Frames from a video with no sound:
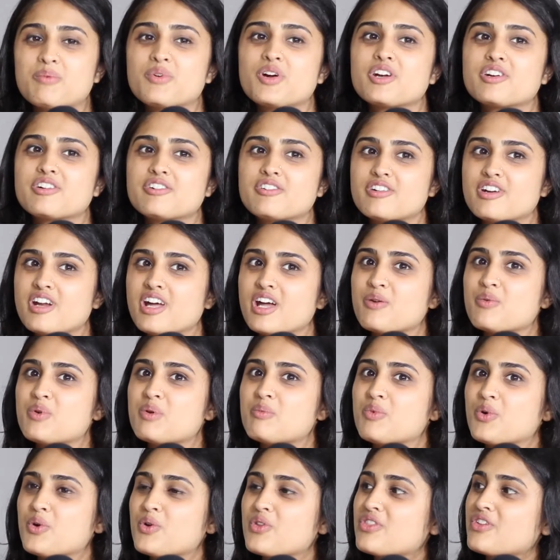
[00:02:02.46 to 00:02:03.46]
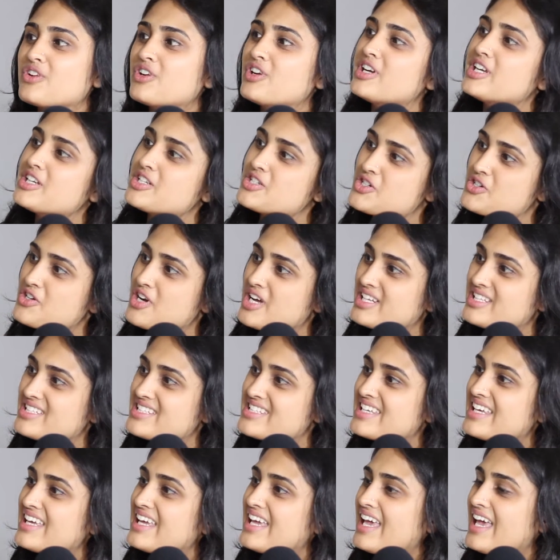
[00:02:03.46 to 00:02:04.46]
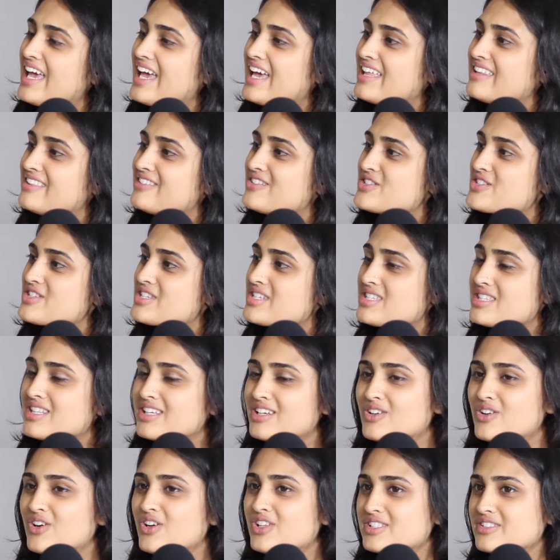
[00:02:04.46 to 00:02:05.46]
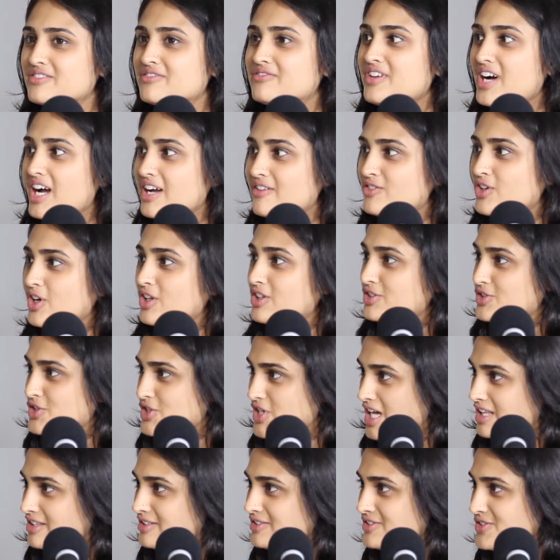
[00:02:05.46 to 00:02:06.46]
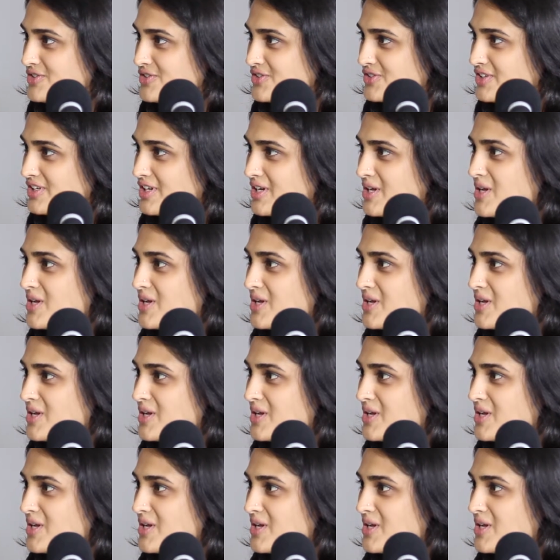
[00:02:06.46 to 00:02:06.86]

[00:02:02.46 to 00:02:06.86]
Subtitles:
partner and I, we both are at Trent, and there's this thing called a $5 challenge.